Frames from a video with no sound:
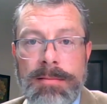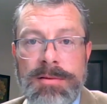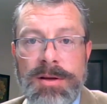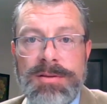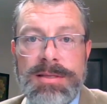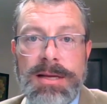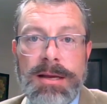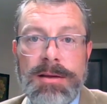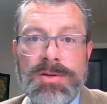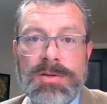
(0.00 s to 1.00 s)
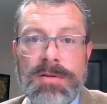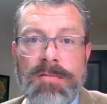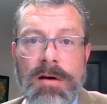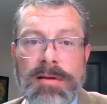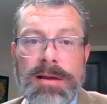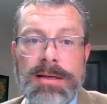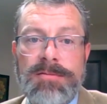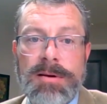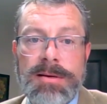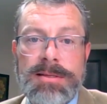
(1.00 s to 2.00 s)
Judges take issues involving kids
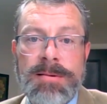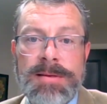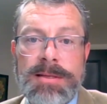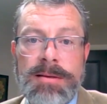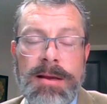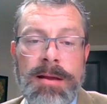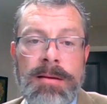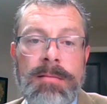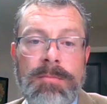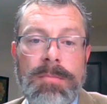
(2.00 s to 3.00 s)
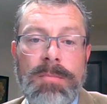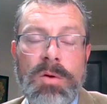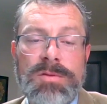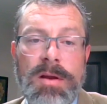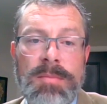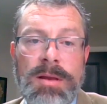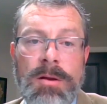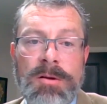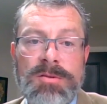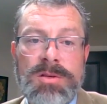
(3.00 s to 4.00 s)
very seriously, and most family
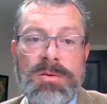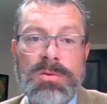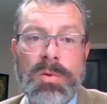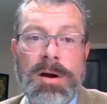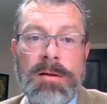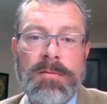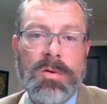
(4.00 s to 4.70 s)
lawyers do as well, of